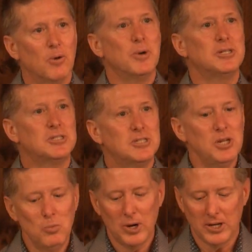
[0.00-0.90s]
We
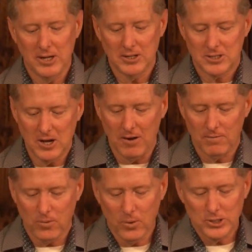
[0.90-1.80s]
see what he has done
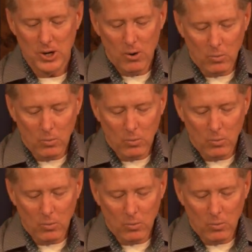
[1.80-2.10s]
for us.